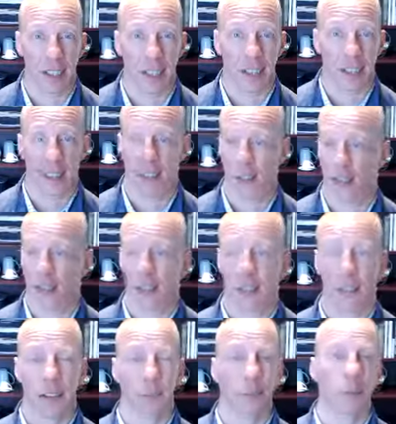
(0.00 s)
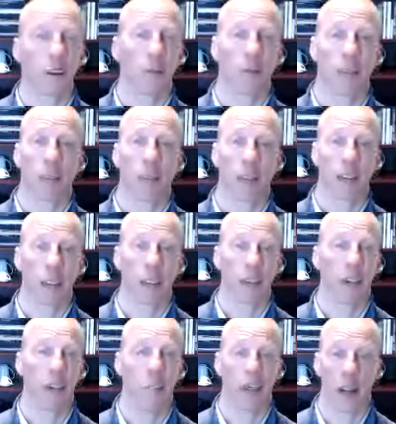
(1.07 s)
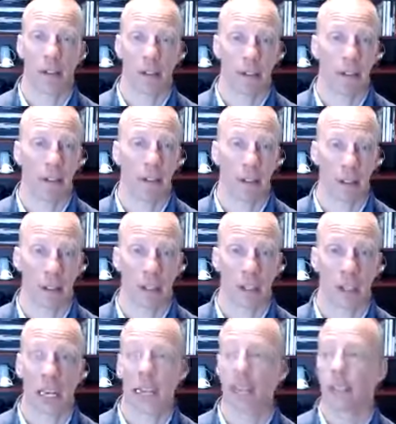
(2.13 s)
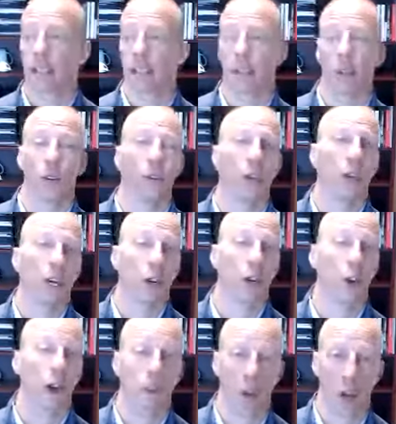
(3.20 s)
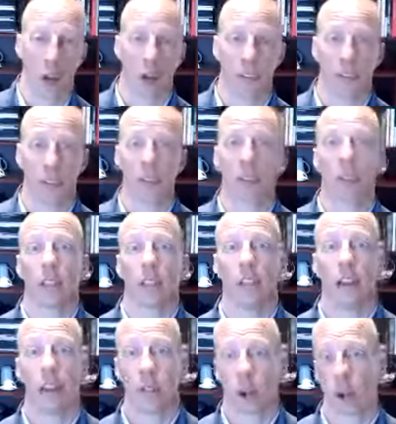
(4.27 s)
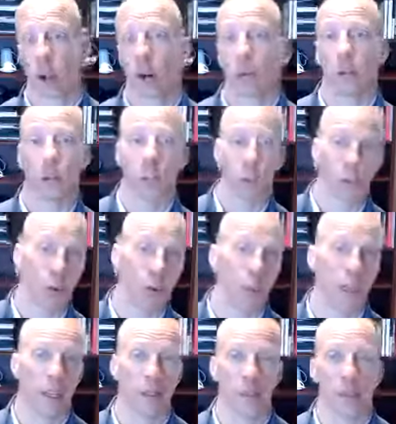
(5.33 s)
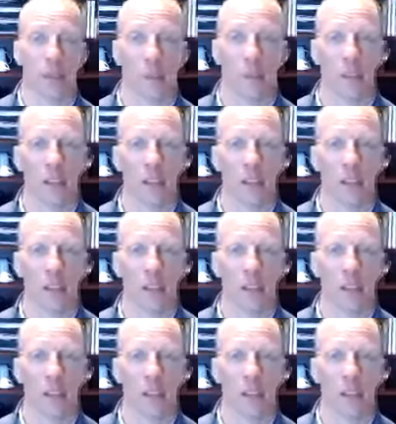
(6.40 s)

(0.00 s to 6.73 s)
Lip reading: then there's nothing wrong with catching up after the fact or saying, hey, let's go grab a coffee or let's have a call, let's do a meeting or something.